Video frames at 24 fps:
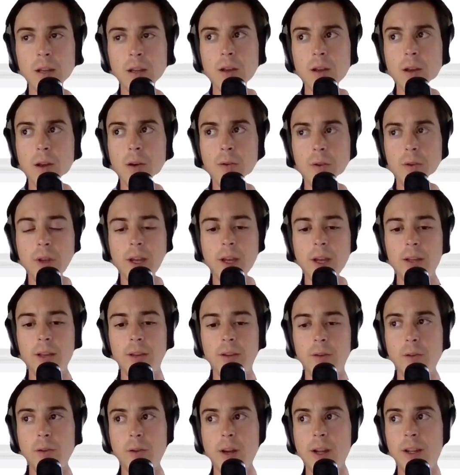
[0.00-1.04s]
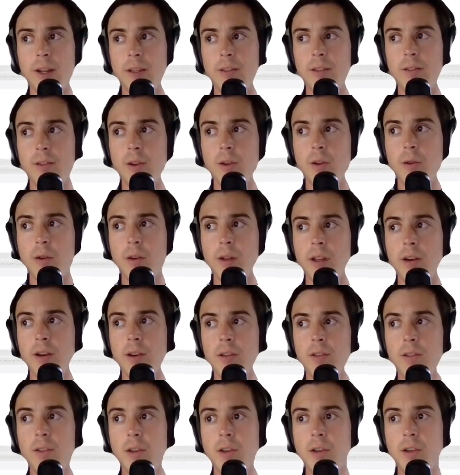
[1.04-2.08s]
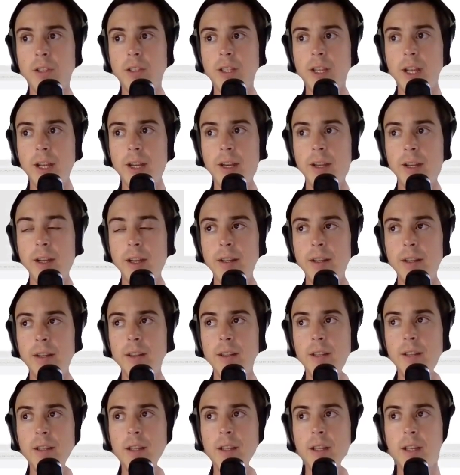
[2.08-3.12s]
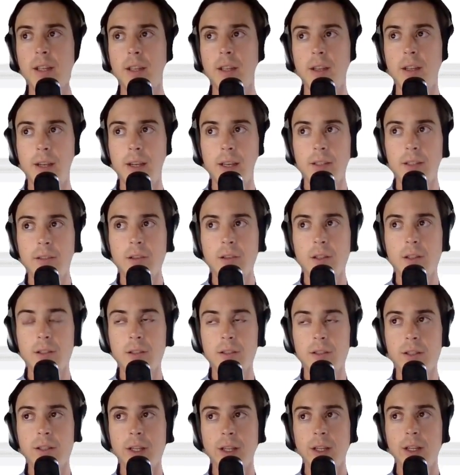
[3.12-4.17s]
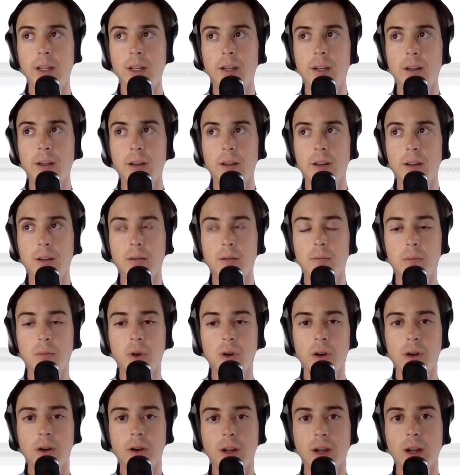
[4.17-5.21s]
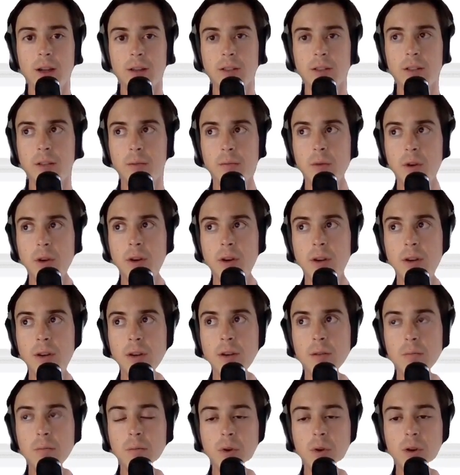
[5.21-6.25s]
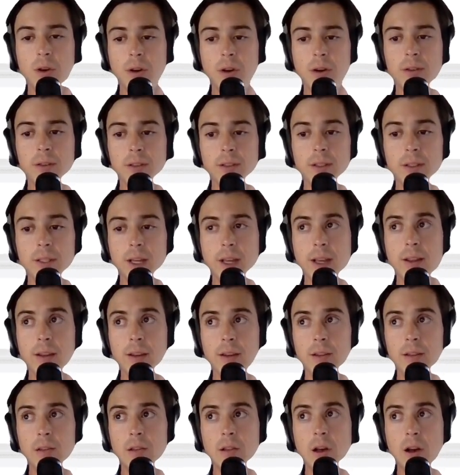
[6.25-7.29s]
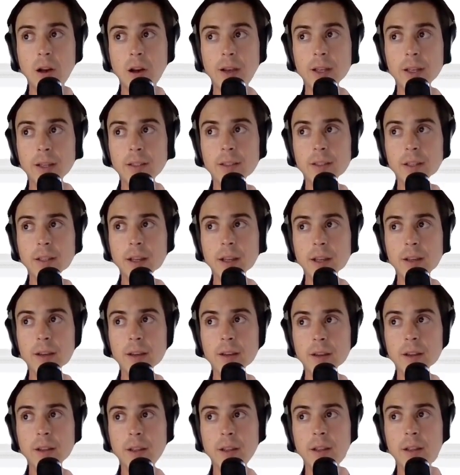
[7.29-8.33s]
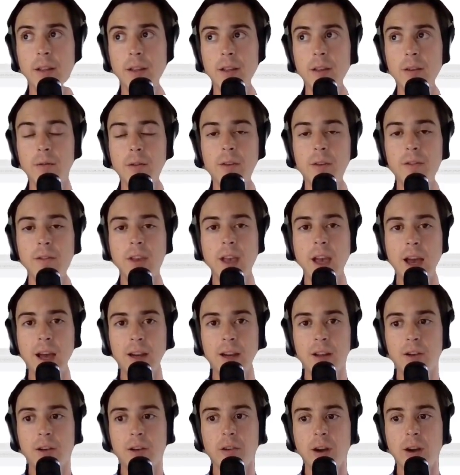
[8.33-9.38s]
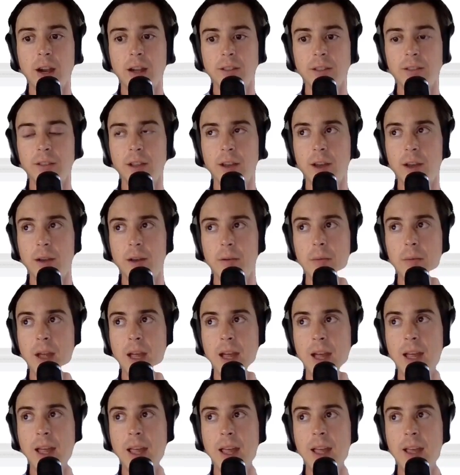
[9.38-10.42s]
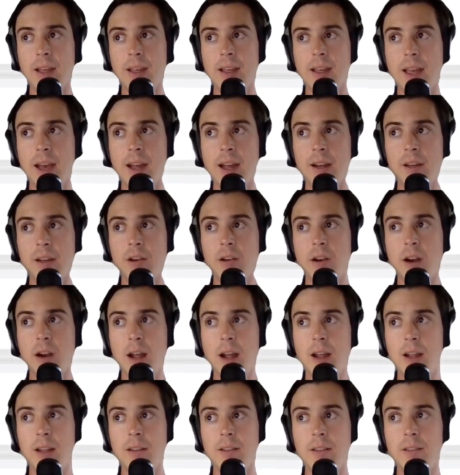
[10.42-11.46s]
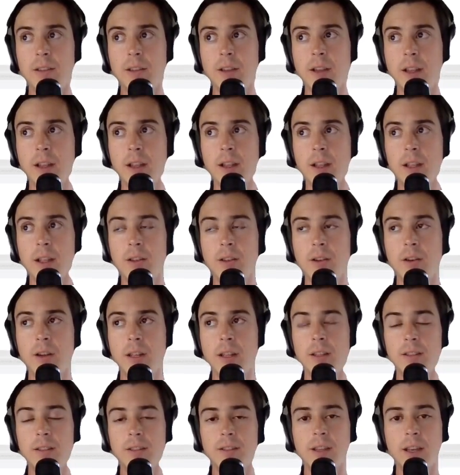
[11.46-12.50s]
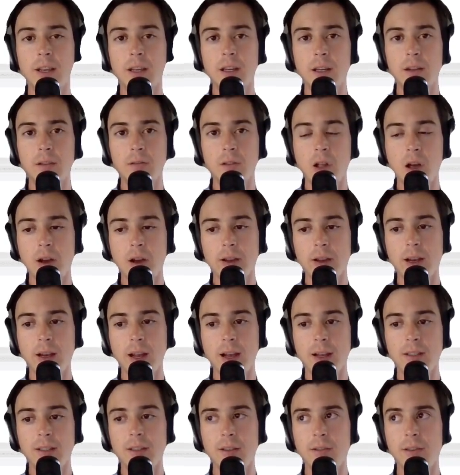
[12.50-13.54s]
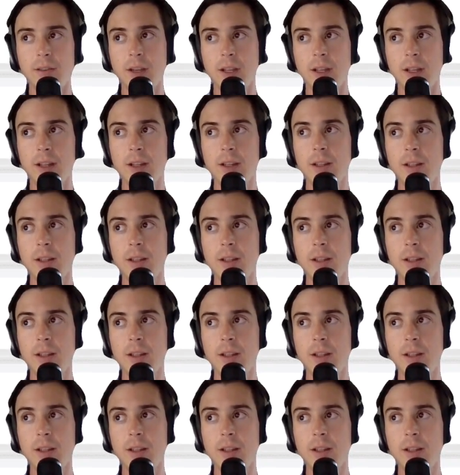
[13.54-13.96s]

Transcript: Okay, great. So here's our data. And as you can see, per customer, per date, login date, we've categorized them and categorized their consecutive login activity.